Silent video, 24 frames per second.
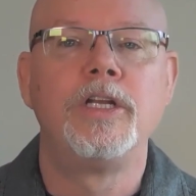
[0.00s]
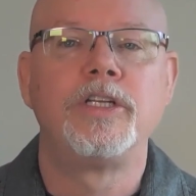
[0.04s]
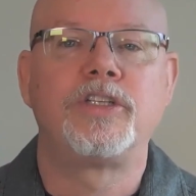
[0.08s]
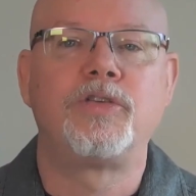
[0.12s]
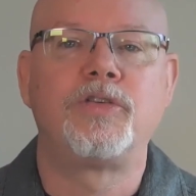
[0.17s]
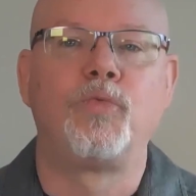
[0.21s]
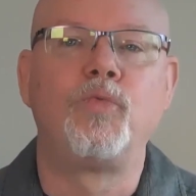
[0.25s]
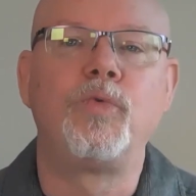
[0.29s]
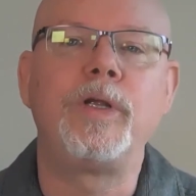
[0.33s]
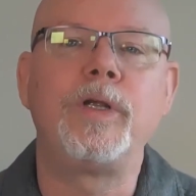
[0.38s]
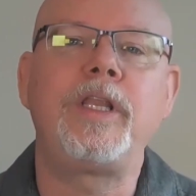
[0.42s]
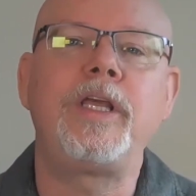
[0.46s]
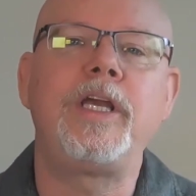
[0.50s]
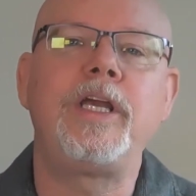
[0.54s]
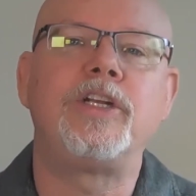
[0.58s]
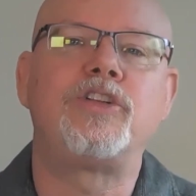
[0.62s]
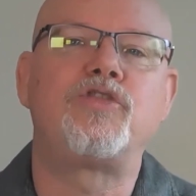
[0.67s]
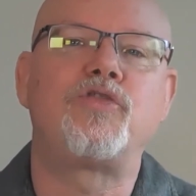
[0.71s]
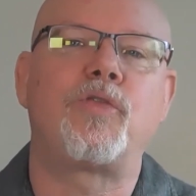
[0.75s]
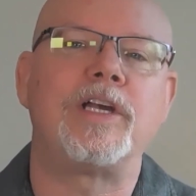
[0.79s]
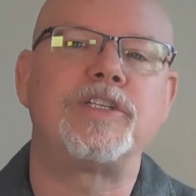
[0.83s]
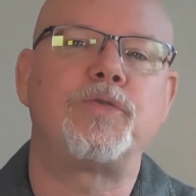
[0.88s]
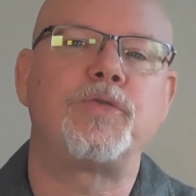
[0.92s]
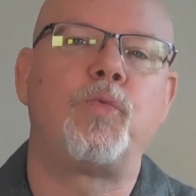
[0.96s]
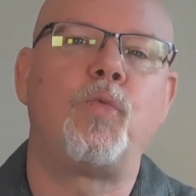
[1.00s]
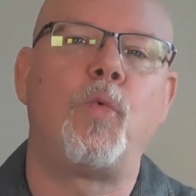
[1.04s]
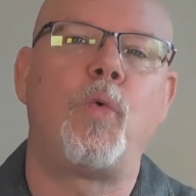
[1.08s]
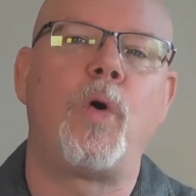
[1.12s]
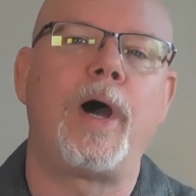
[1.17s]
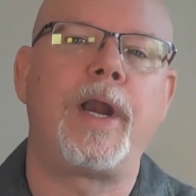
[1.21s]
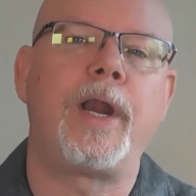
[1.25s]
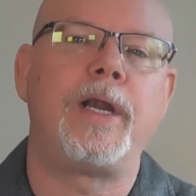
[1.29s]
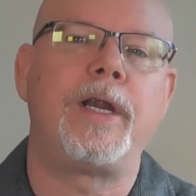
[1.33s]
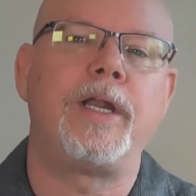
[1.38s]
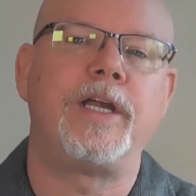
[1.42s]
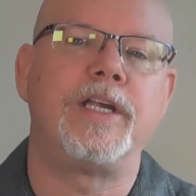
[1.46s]
to really address
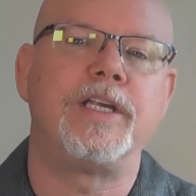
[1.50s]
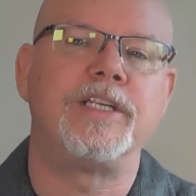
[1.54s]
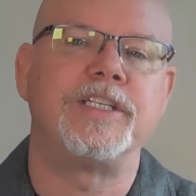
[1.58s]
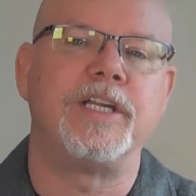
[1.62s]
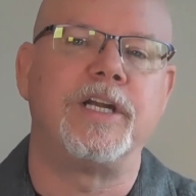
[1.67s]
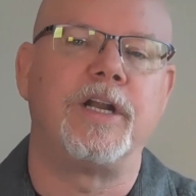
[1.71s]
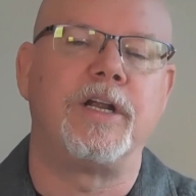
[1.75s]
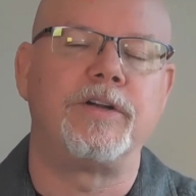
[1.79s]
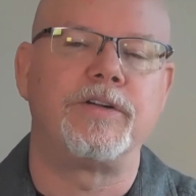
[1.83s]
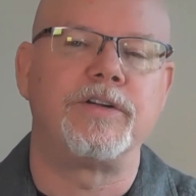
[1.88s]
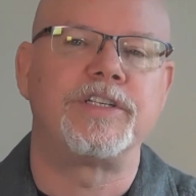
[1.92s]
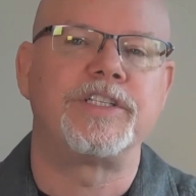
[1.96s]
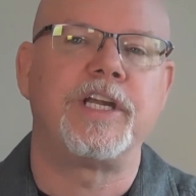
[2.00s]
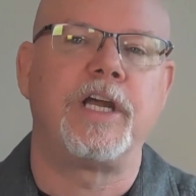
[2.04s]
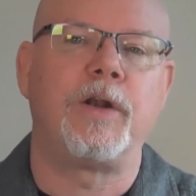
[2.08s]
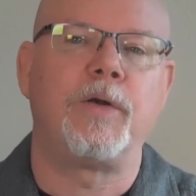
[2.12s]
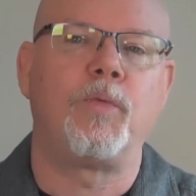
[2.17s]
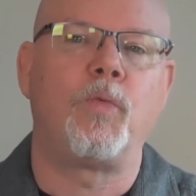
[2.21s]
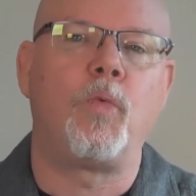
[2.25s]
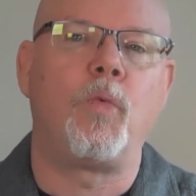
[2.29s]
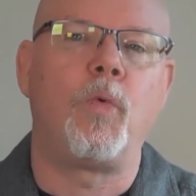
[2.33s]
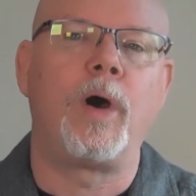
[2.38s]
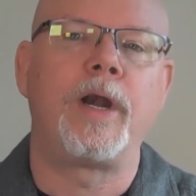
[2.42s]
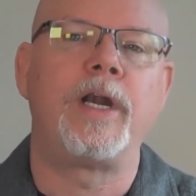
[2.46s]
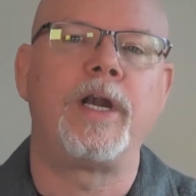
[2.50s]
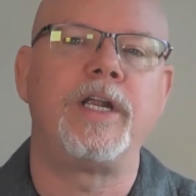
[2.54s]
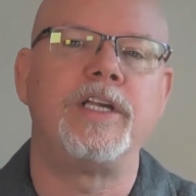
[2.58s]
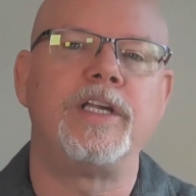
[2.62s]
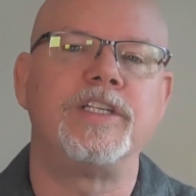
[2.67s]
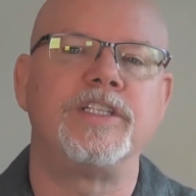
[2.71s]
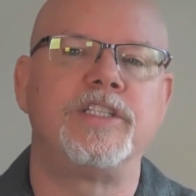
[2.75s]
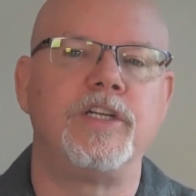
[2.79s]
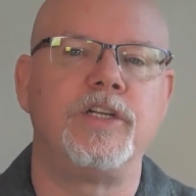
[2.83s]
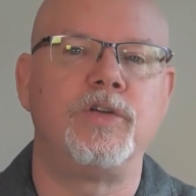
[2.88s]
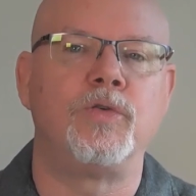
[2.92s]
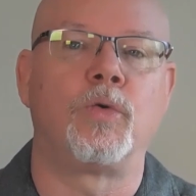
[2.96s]
what it is and understand what it
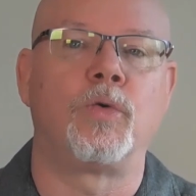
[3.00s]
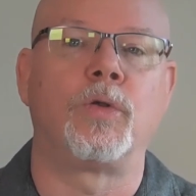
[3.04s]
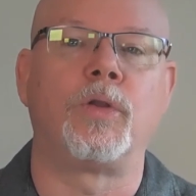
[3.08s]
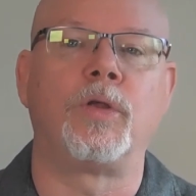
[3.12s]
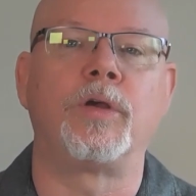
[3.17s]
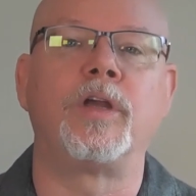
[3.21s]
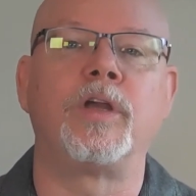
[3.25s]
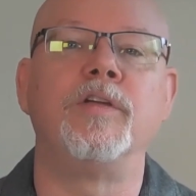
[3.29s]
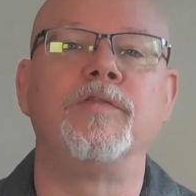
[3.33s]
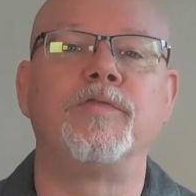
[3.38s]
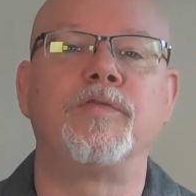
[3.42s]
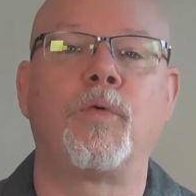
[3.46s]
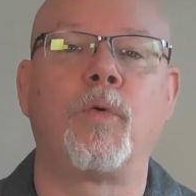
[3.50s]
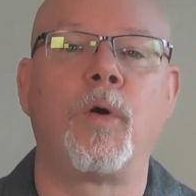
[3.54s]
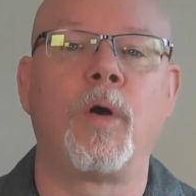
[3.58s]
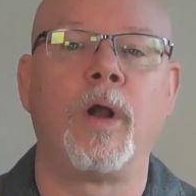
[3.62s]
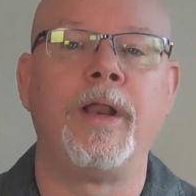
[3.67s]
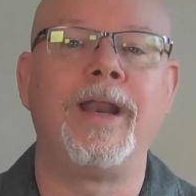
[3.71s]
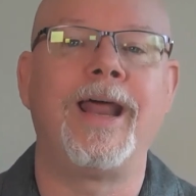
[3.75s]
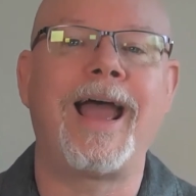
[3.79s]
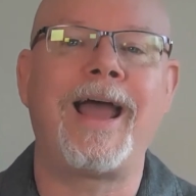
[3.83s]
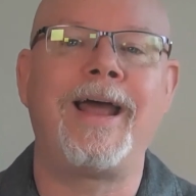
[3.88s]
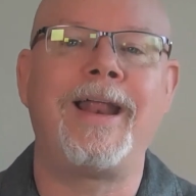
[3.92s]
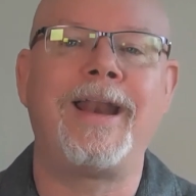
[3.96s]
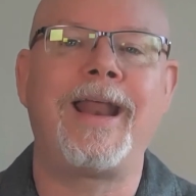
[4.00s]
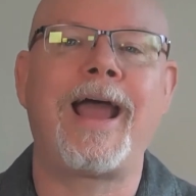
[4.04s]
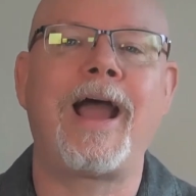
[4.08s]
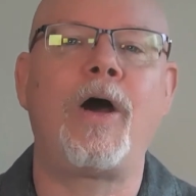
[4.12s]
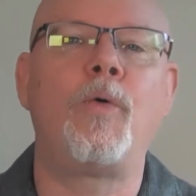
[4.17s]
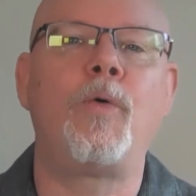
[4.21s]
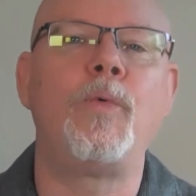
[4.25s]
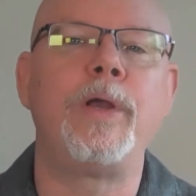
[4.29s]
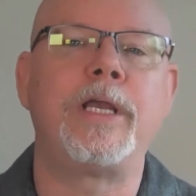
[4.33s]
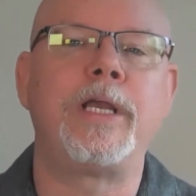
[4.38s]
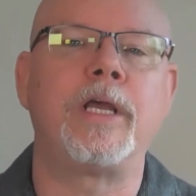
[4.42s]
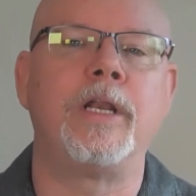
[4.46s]
is that you are looking for and
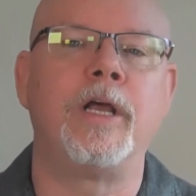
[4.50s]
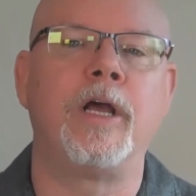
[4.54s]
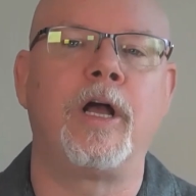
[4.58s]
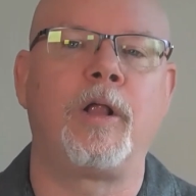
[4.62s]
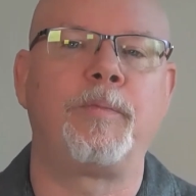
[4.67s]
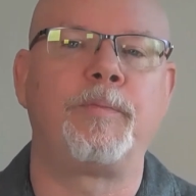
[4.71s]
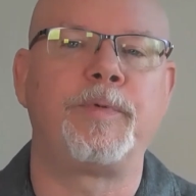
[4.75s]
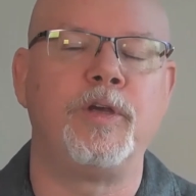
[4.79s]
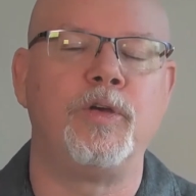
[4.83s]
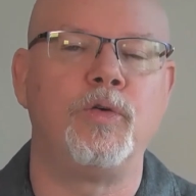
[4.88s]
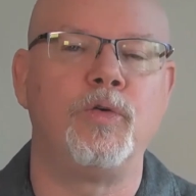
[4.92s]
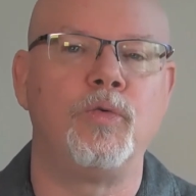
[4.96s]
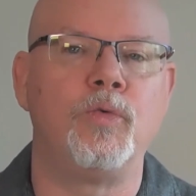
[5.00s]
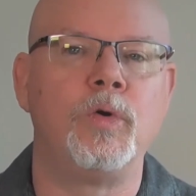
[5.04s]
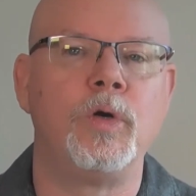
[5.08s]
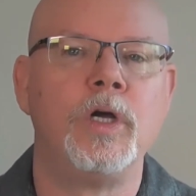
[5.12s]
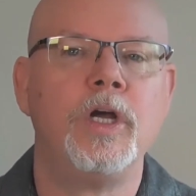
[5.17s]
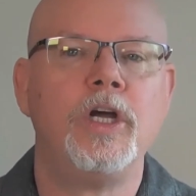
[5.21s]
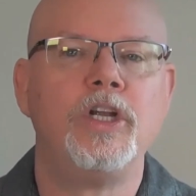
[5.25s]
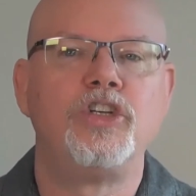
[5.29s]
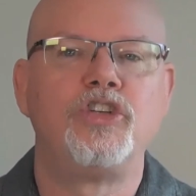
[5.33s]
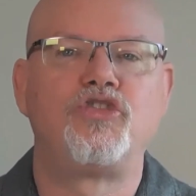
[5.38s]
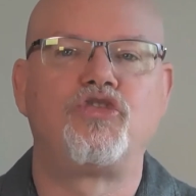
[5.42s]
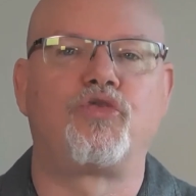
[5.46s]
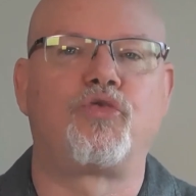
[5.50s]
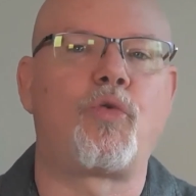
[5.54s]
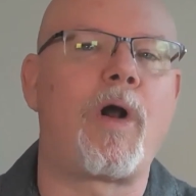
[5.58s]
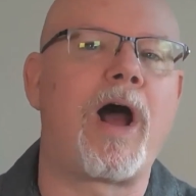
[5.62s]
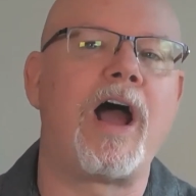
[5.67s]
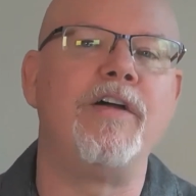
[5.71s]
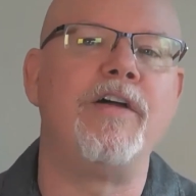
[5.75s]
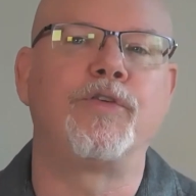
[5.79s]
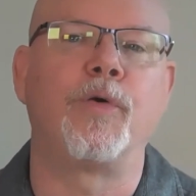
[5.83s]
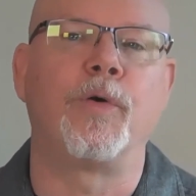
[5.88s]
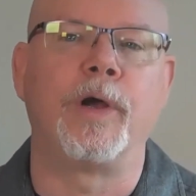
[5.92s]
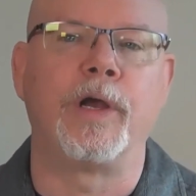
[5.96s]
how we can help you
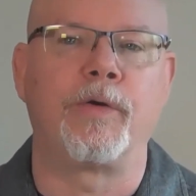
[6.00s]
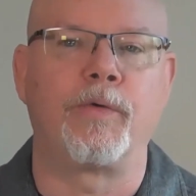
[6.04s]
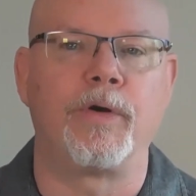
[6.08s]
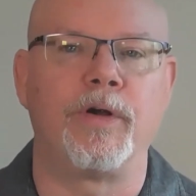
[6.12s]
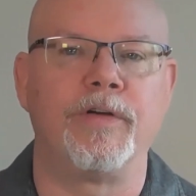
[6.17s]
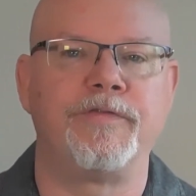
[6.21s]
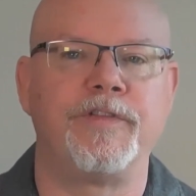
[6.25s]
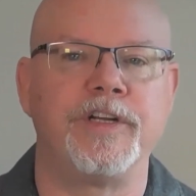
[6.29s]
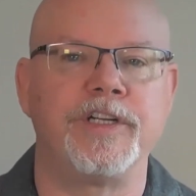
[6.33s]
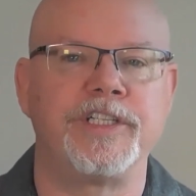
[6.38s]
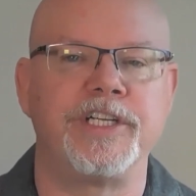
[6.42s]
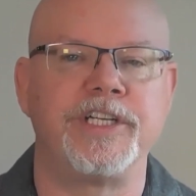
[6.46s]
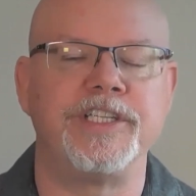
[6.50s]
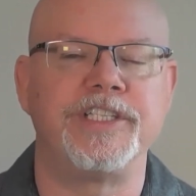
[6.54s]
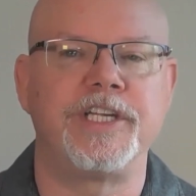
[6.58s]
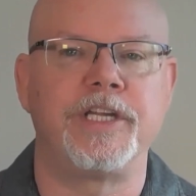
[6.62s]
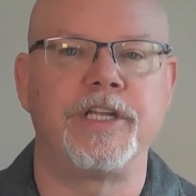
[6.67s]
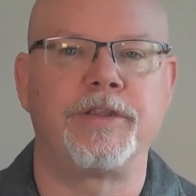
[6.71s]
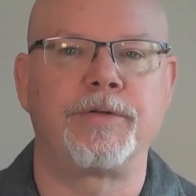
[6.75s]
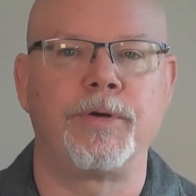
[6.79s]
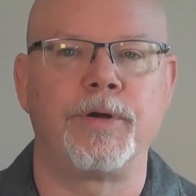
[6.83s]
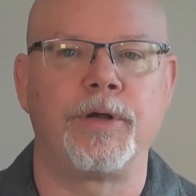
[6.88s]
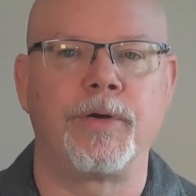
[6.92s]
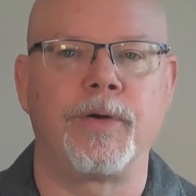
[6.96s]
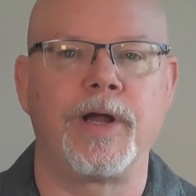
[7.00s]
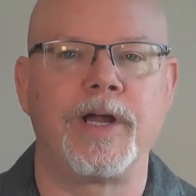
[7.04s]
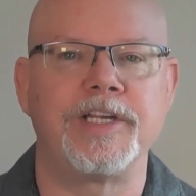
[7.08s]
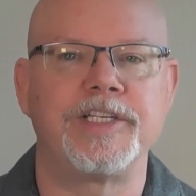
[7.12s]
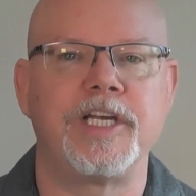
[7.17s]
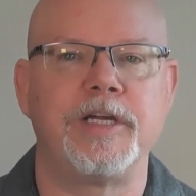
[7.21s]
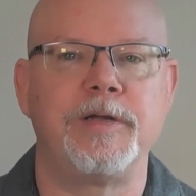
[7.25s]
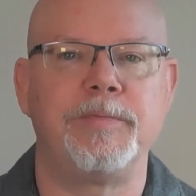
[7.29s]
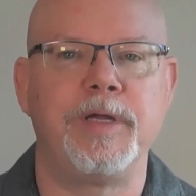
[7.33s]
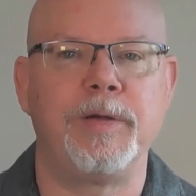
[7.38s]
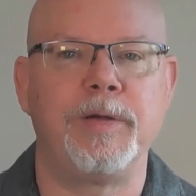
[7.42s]
drive greater efficiency through your SAP